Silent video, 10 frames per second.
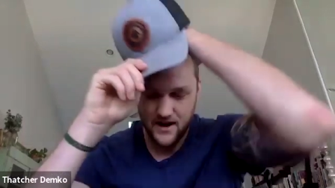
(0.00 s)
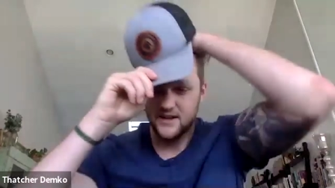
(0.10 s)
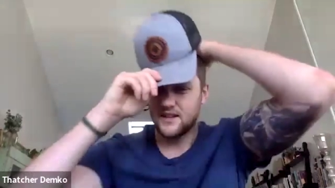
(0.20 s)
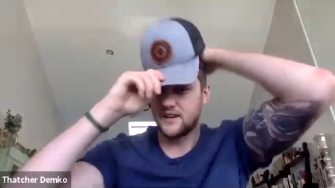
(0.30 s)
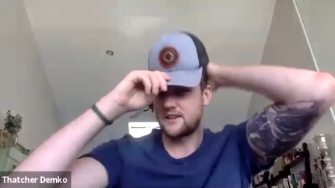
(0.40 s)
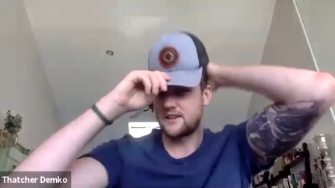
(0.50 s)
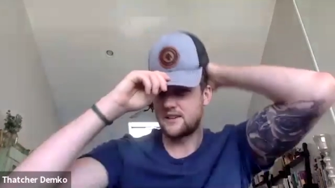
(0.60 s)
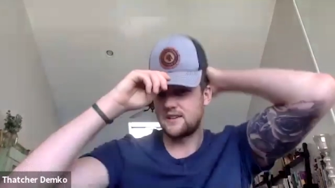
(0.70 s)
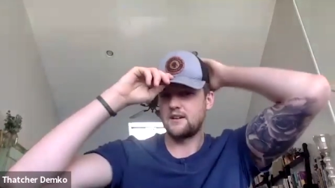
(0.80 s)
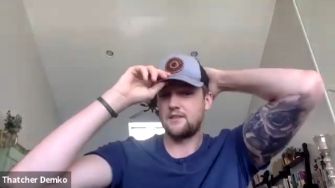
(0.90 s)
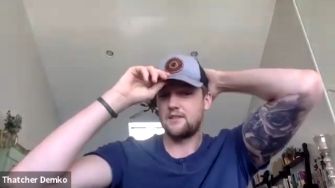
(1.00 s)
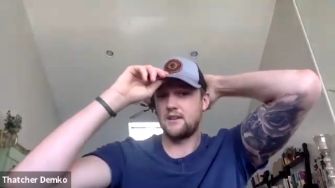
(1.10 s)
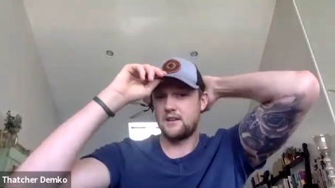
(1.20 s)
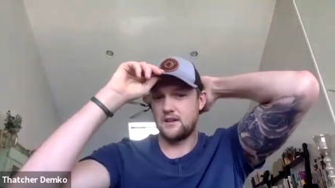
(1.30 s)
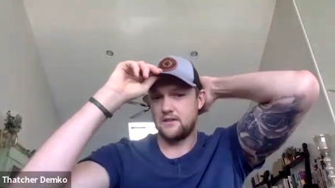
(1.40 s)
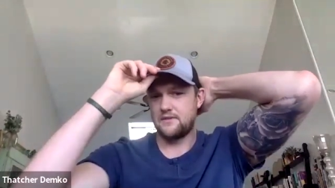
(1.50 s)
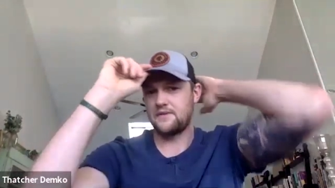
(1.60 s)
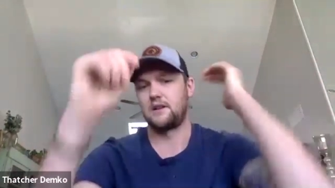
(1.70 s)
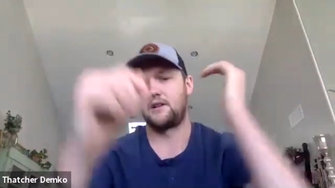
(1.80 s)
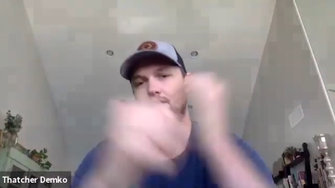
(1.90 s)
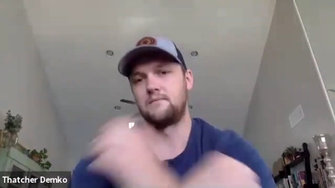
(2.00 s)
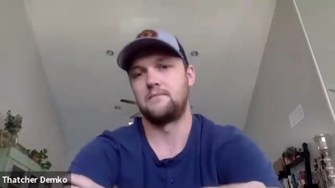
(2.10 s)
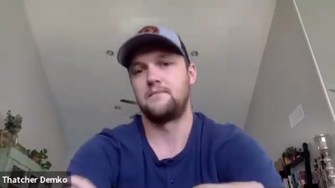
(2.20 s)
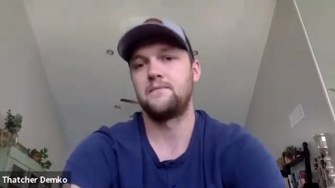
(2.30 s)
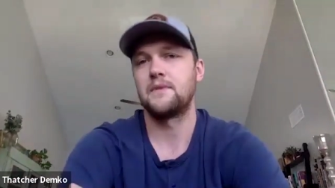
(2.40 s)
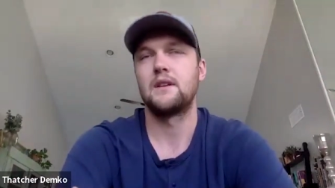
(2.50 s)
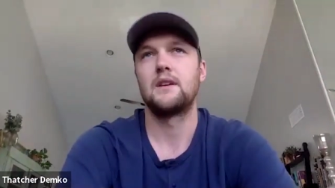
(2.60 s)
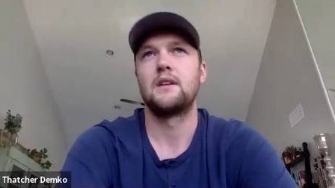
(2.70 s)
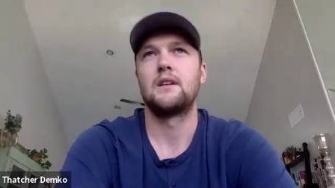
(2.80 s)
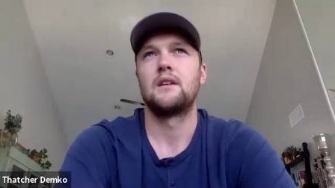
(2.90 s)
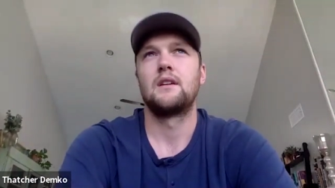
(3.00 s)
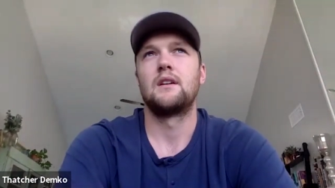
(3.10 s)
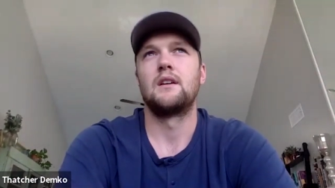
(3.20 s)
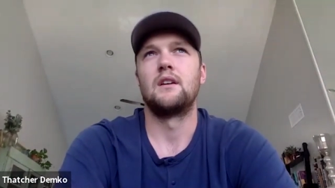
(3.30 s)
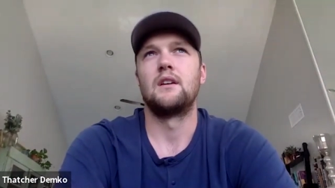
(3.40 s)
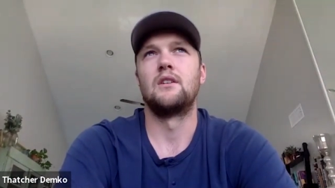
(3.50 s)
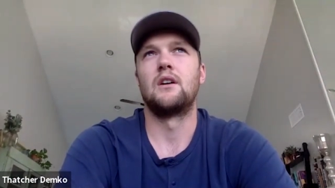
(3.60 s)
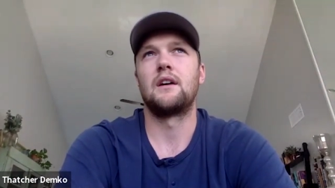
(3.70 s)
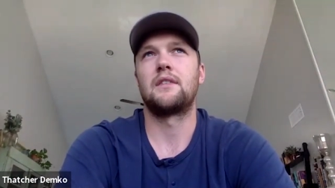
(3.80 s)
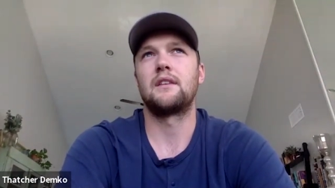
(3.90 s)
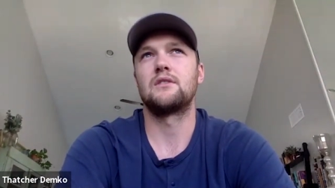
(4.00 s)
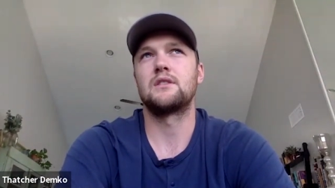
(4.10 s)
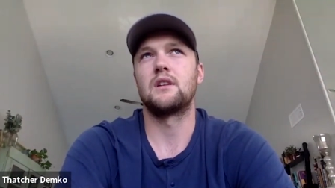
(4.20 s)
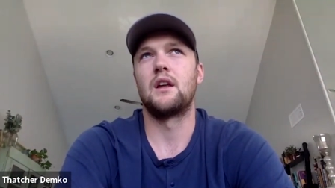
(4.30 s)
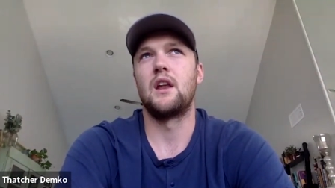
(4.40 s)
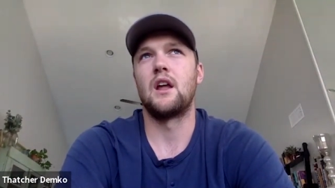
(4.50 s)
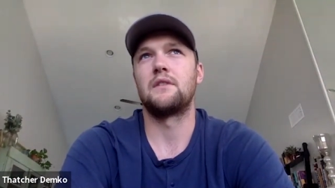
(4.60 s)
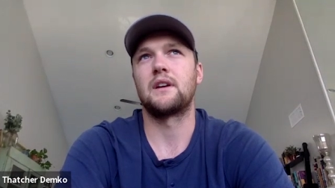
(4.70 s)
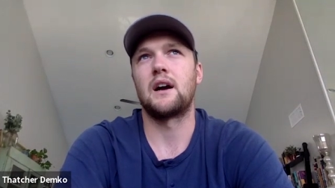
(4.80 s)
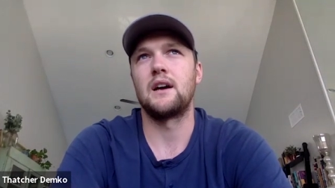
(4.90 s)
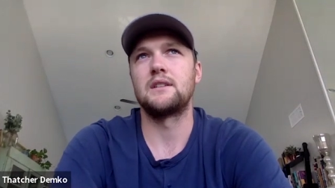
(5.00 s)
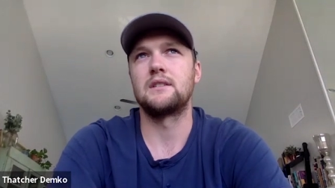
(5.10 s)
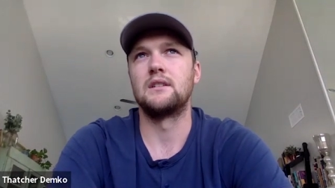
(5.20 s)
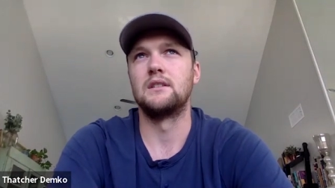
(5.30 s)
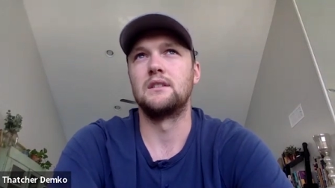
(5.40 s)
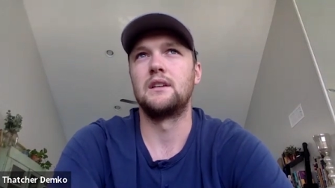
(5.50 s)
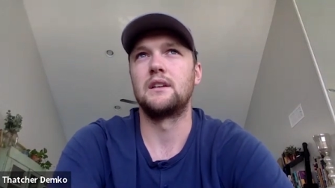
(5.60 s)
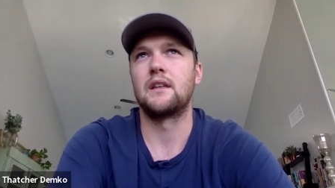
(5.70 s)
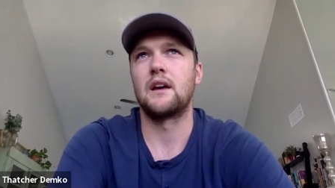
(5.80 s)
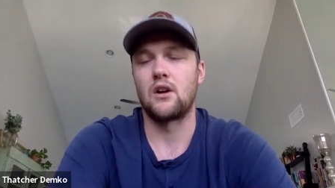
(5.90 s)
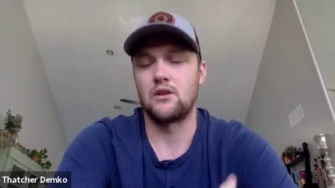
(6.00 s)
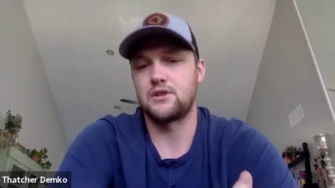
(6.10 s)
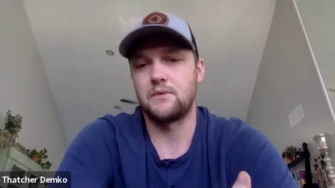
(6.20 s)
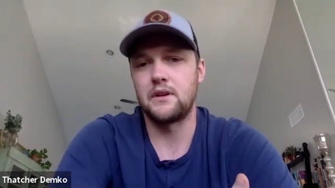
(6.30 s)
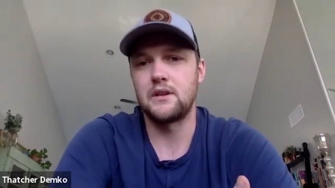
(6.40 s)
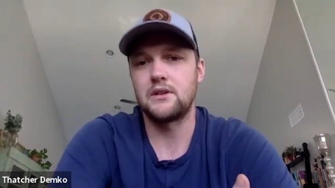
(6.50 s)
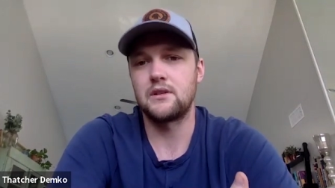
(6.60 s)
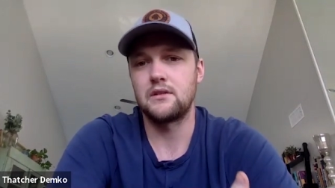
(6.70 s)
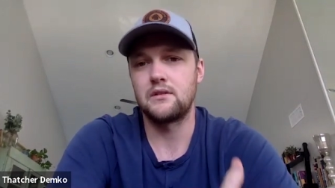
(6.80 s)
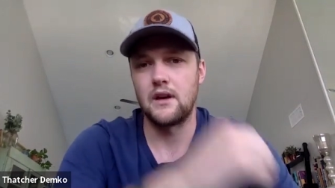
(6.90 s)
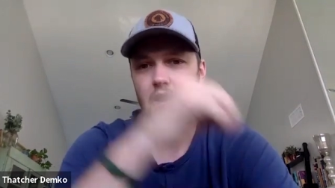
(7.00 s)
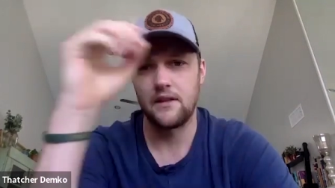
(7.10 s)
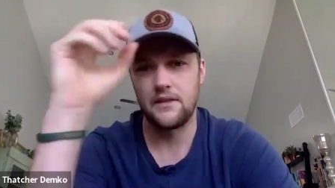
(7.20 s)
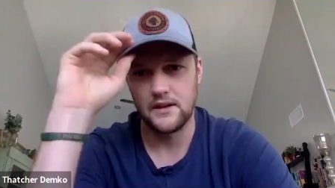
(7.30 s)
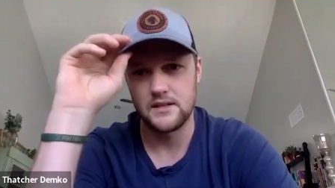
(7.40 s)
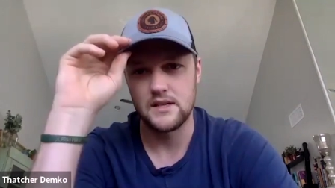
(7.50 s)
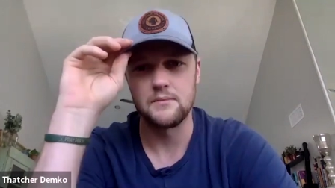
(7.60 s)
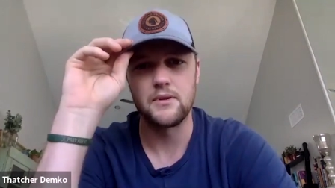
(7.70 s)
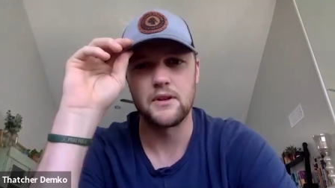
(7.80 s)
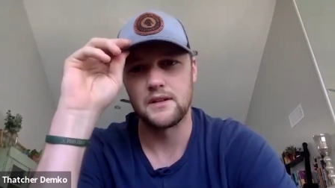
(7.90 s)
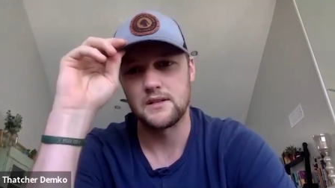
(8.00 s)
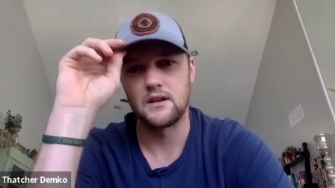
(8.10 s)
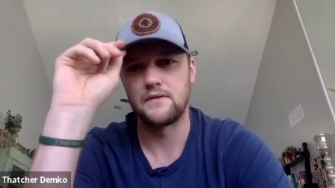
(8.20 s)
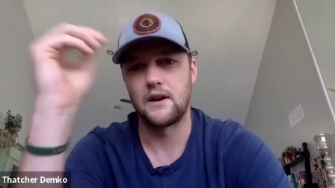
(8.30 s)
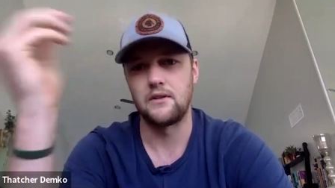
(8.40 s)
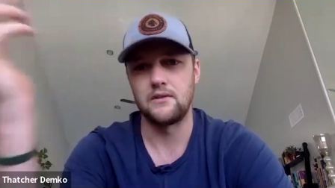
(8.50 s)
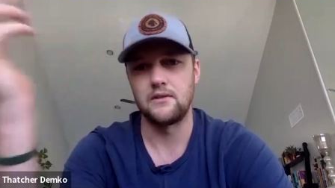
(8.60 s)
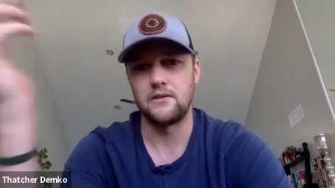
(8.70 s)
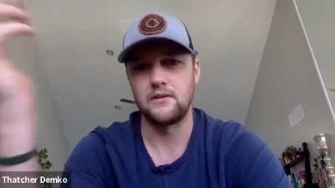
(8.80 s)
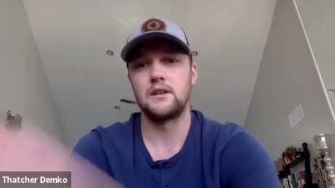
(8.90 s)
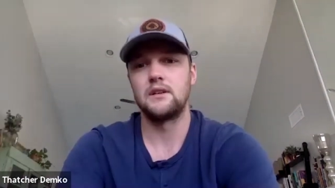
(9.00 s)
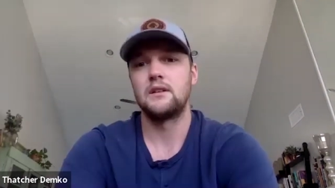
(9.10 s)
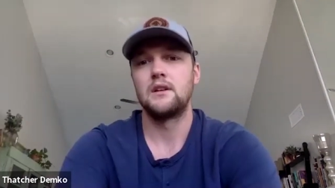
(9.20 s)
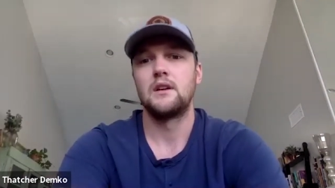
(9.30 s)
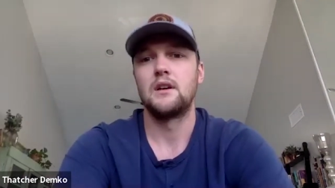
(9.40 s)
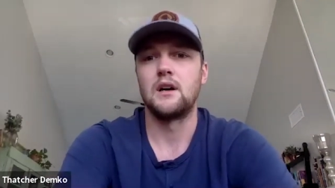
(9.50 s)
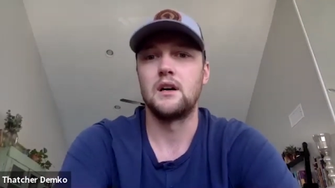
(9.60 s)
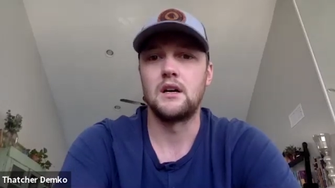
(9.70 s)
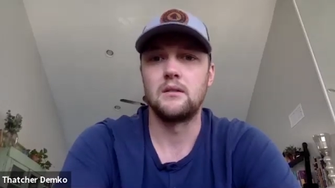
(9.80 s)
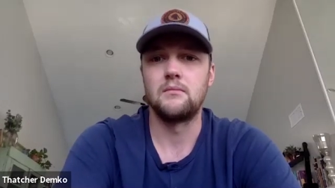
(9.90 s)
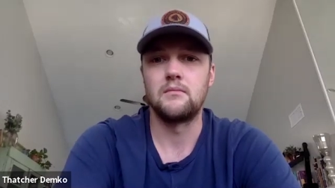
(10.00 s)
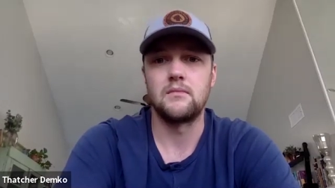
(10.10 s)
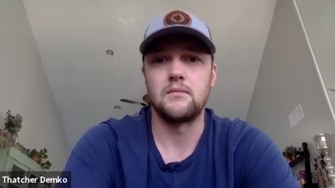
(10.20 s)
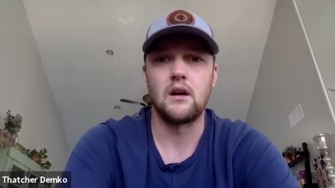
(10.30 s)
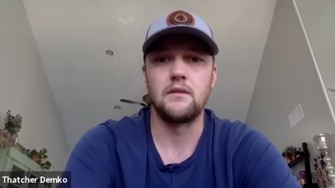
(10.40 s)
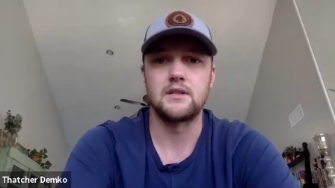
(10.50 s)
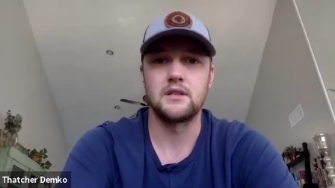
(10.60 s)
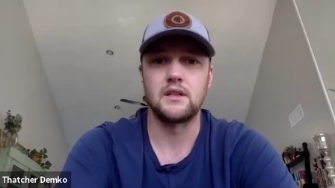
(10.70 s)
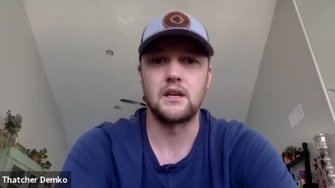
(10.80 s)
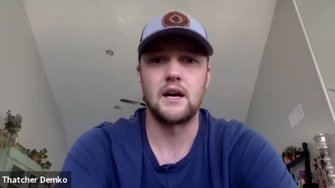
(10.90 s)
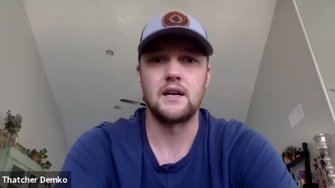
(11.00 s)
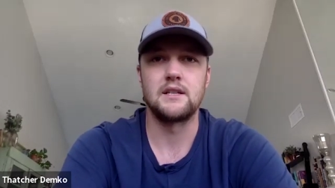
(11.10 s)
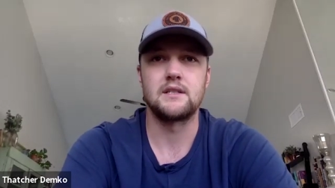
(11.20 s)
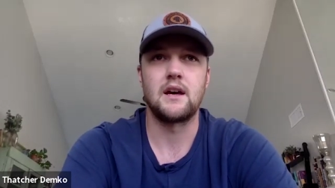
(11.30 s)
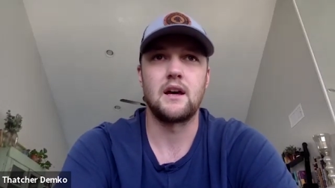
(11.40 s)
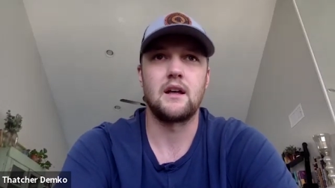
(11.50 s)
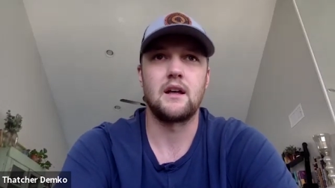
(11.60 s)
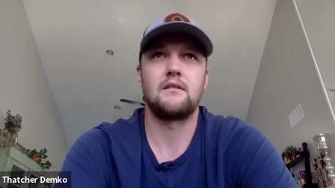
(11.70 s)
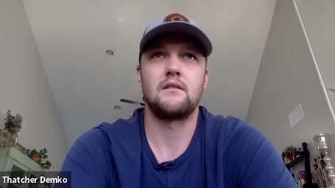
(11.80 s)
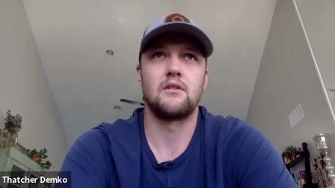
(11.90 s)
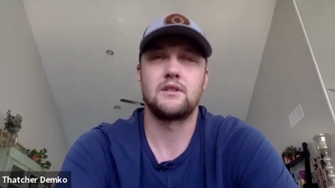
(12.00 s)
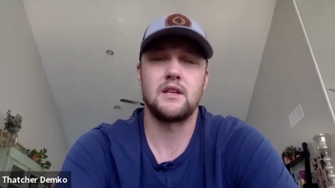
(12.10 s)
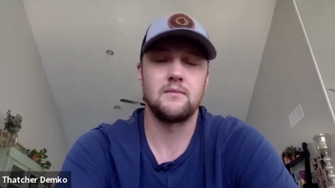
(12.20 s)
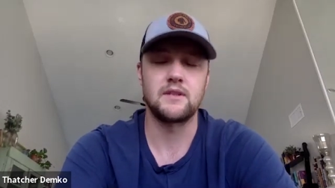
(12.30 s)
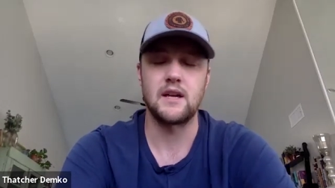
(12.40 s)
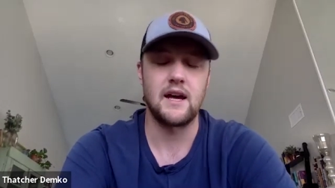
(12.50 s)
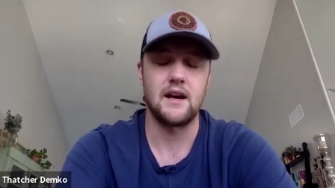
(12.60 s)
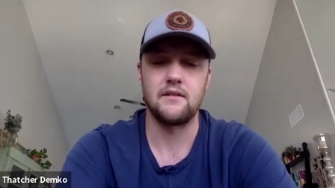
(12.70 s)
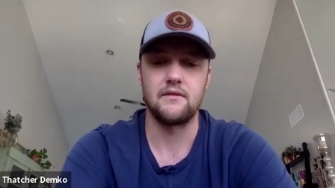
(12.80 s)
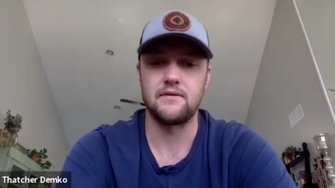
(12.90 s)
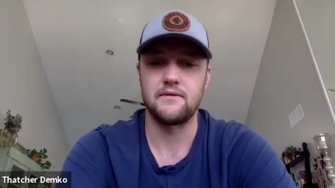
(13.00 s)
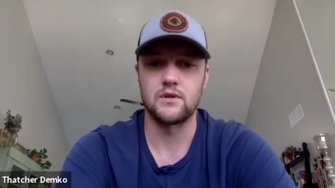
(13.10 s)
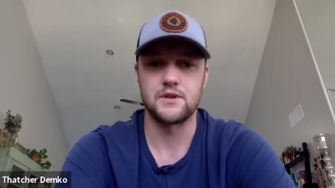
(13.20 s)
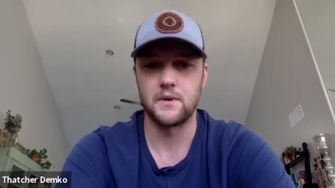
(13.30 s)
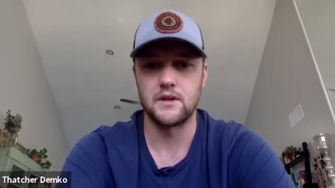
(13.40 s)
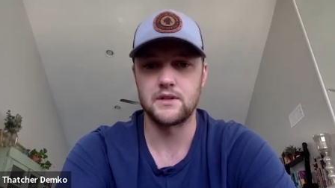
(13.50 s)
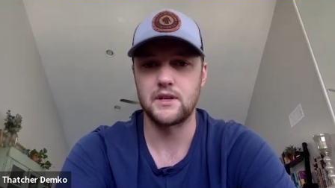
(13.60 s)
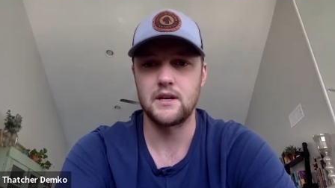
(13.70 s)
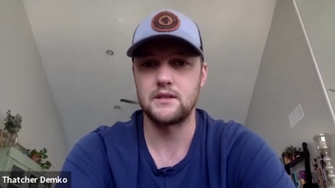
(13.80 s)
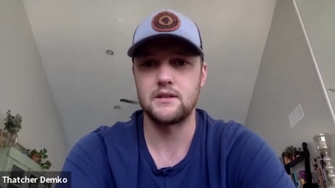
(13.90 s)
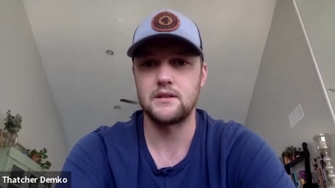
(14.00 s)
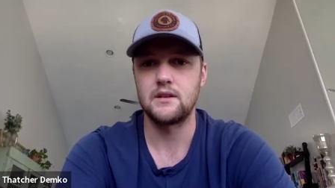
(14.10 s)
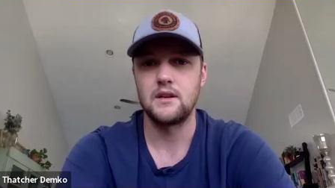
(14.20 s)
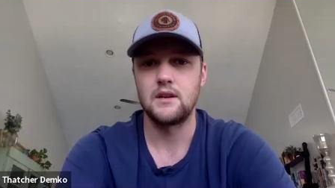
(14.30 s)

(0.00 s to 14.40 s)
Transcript: right? Like I think if um, you know, I think there's enough guys in the league that aren't Swedish that I think it's going to play itself out evenly. Um, obviously, guys that are teams that have more Swedish guys,